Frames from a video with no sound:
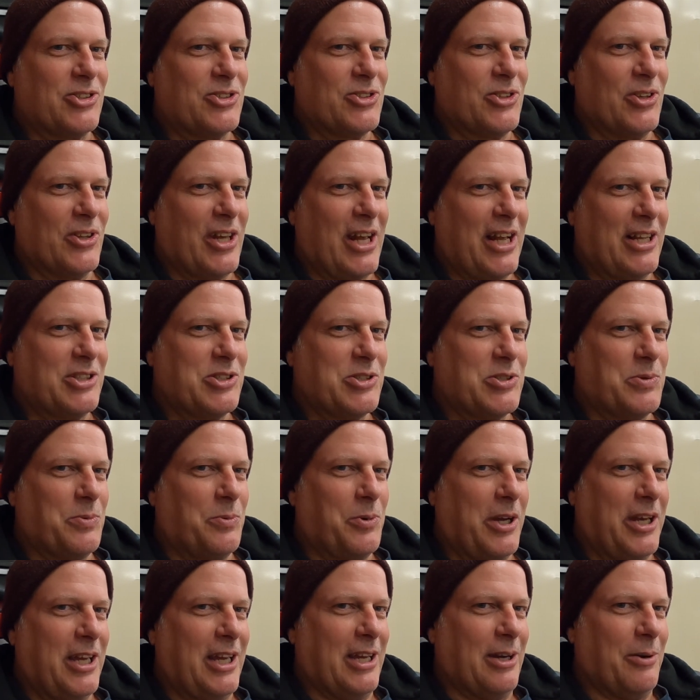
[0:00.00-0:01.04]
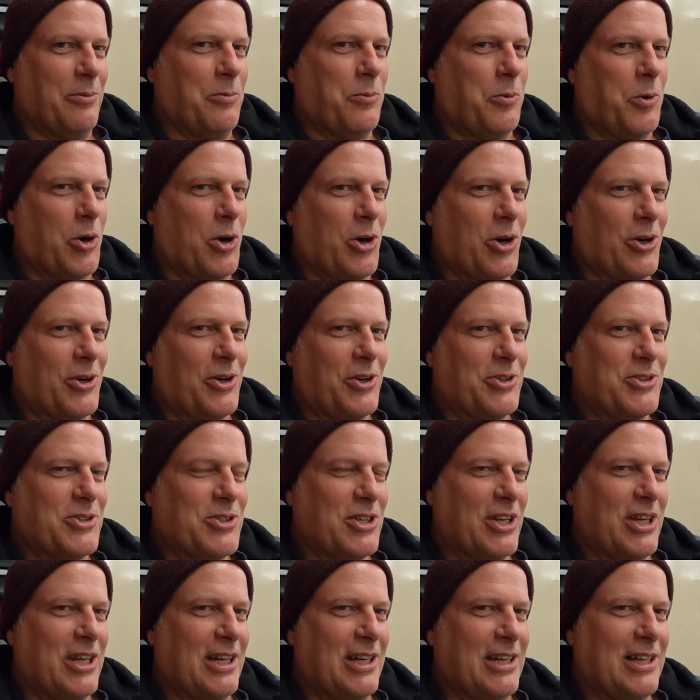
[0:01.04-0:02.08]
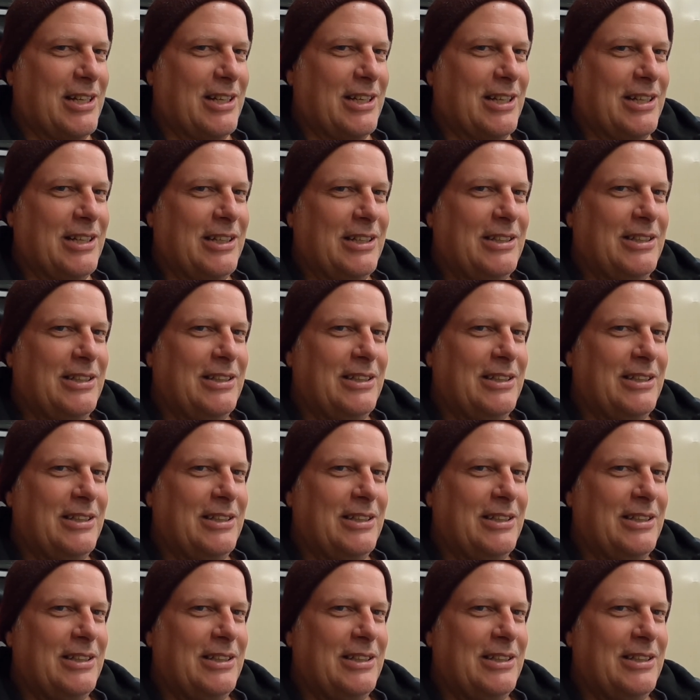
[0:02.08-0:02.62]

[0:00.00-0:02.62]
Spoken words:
So that's the way it works. And,